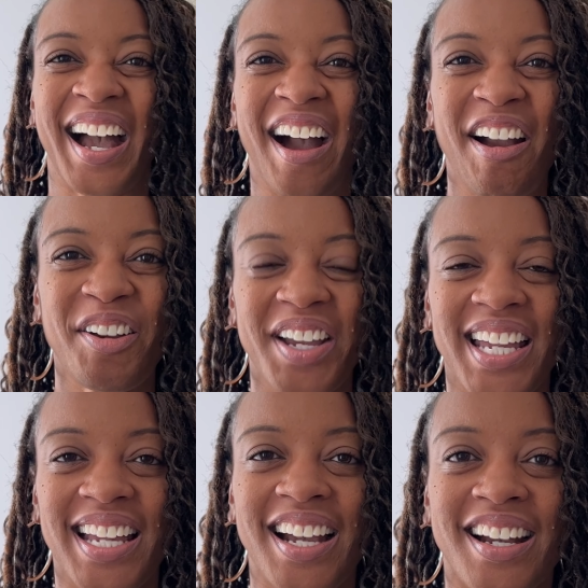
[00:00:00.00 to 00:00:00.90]
All
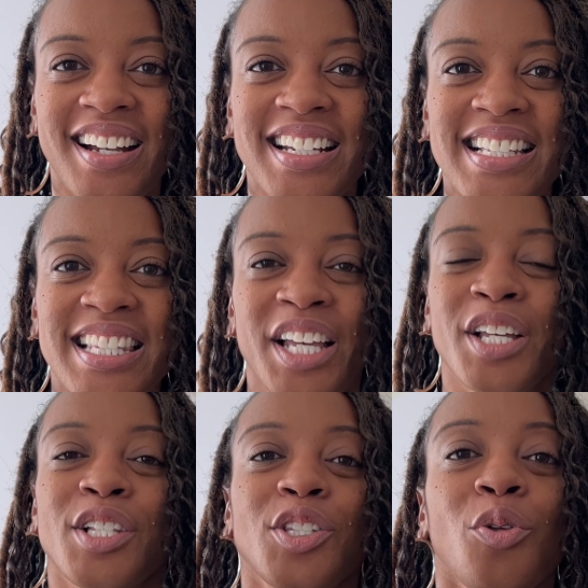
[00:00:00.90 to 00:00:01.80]
right, guys.
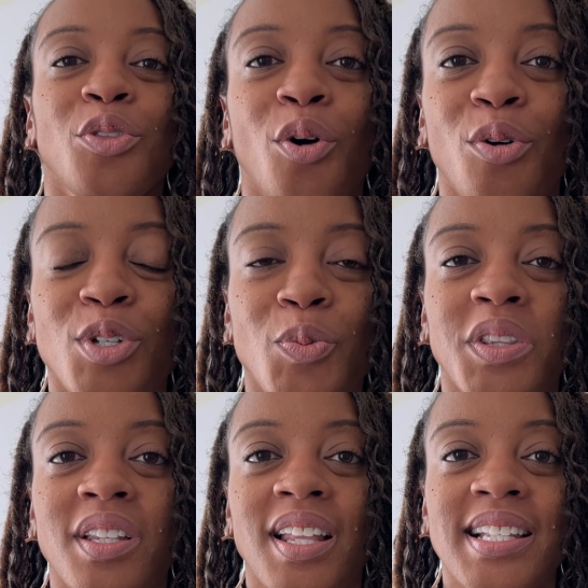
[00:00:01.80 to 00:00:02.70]
So those were
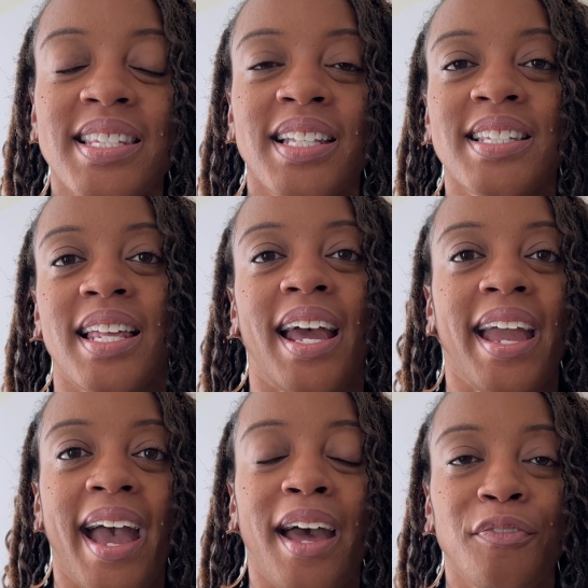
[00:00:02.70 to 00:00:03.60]
the lessons that I
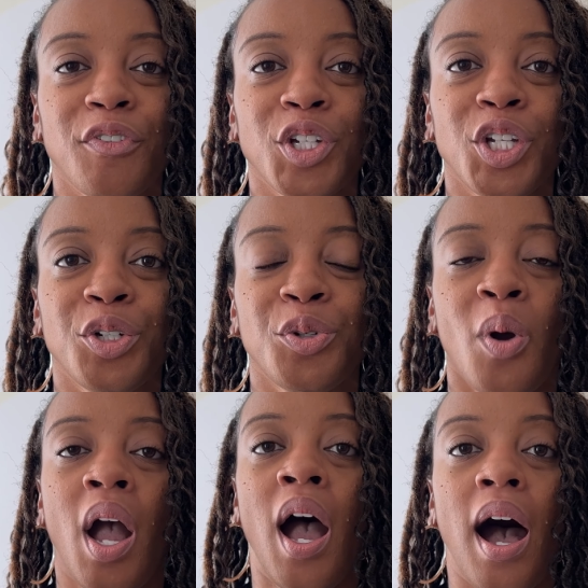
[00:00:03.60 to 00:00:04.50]
had for
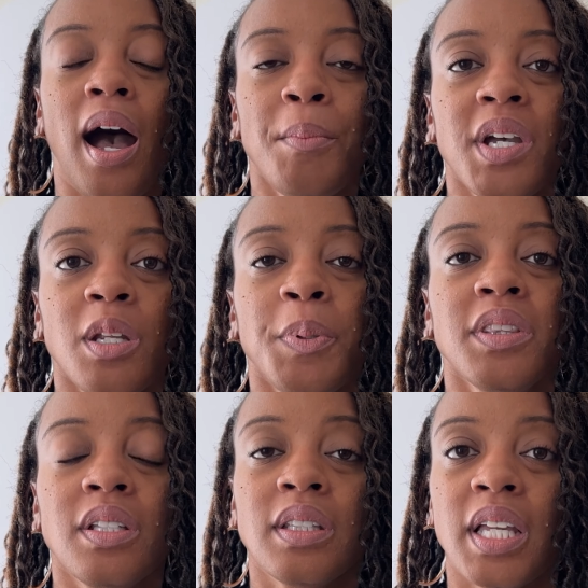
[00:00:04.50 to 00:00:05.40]
you. I'm gonna put
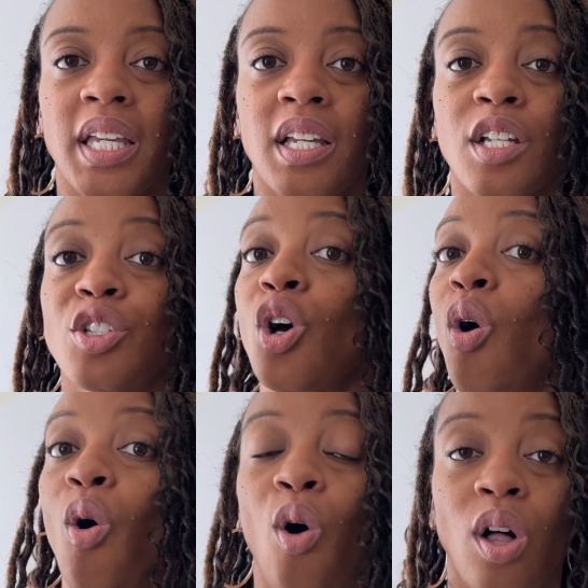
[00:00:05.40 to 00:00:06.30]
the link to
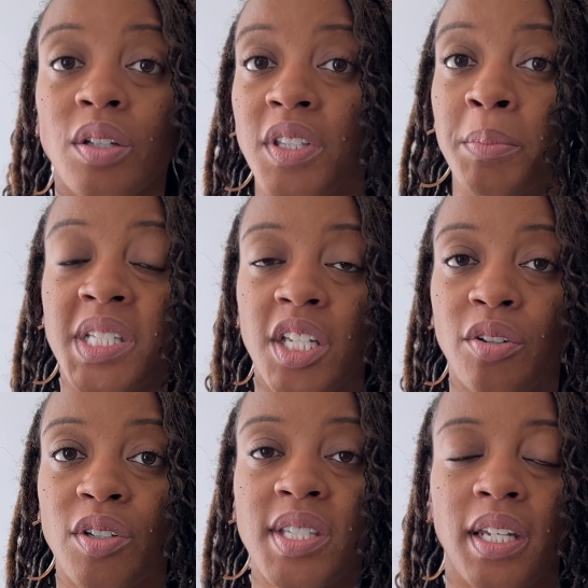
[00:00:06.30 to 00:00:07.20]
all of the
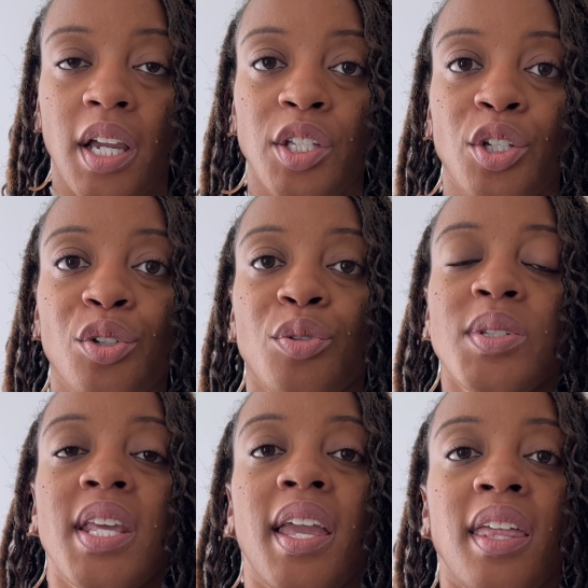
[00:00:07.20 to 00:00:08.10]
materials that I
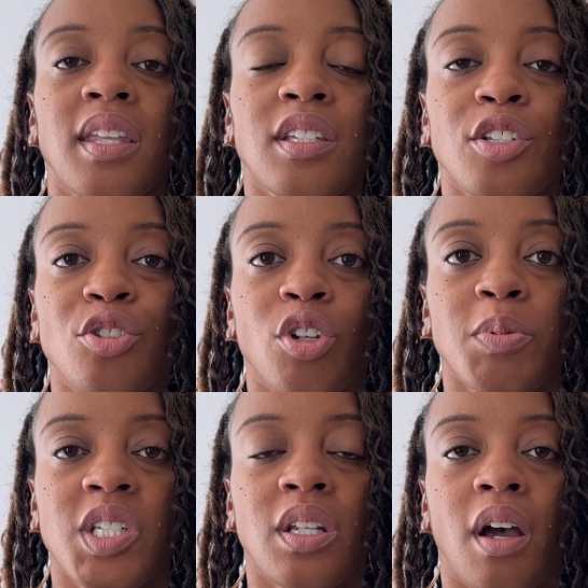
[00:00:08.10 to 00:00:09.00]
use in the
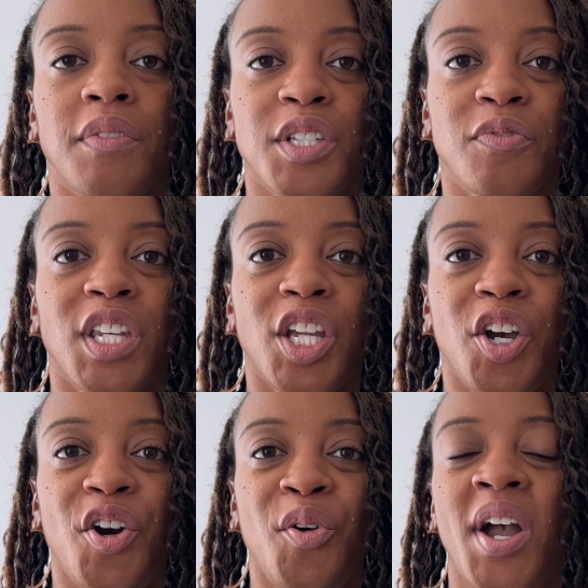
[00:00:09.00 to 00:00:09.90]
description of this
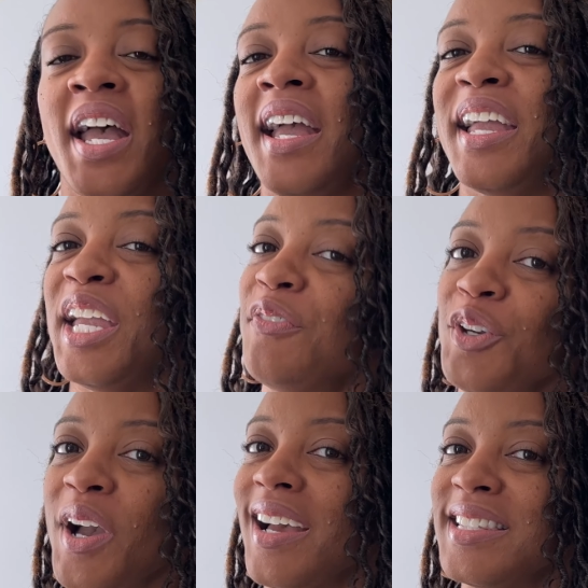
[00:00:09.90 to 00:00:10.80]
video. If
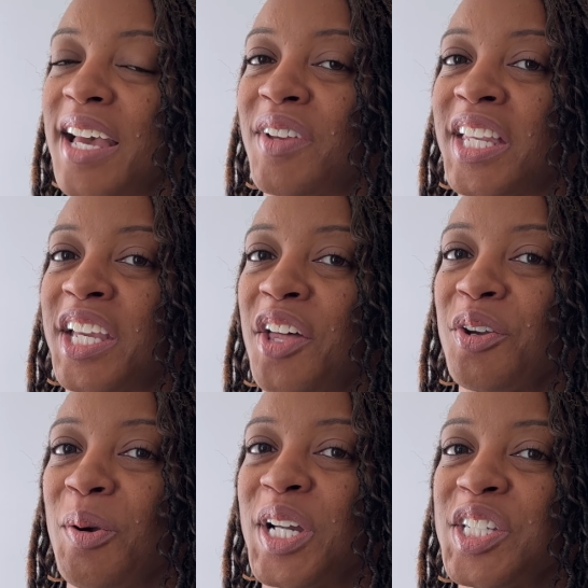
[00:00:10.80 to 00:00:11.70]
you guys have any
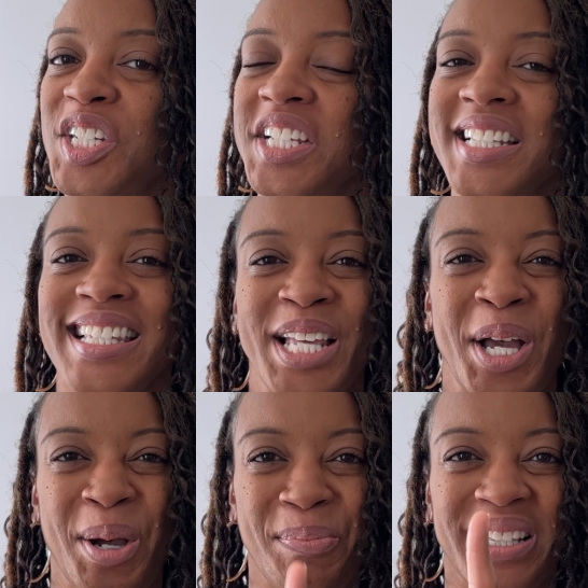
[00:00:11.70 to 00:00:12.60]
other questions,
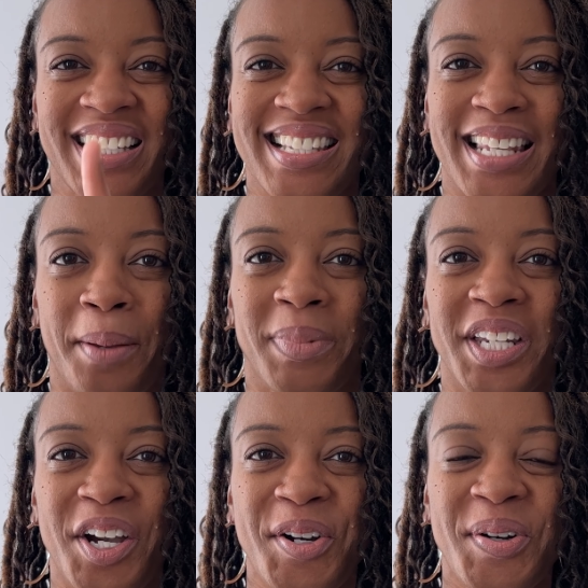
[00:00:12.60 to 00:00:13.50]
please let me
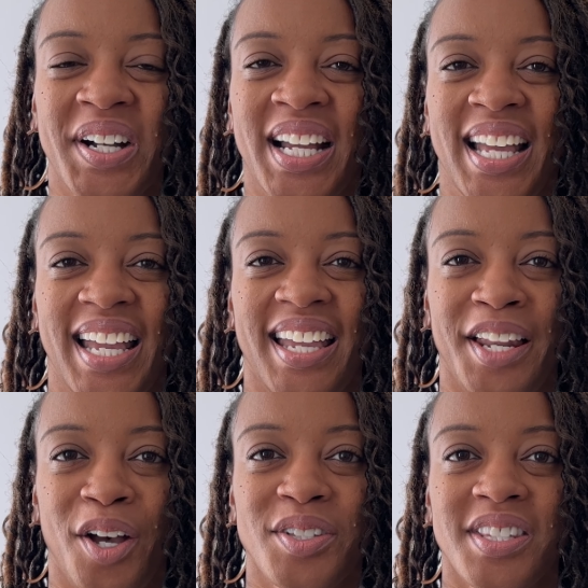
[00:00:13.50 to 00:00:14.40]
know, and
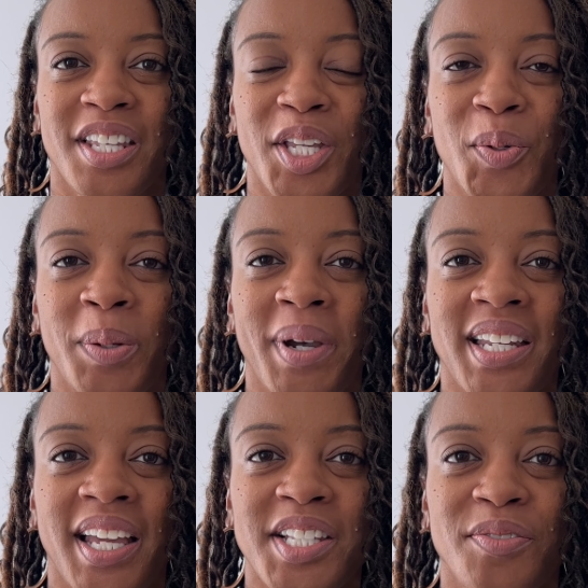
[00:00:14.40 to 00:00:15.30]
I'll see you in my next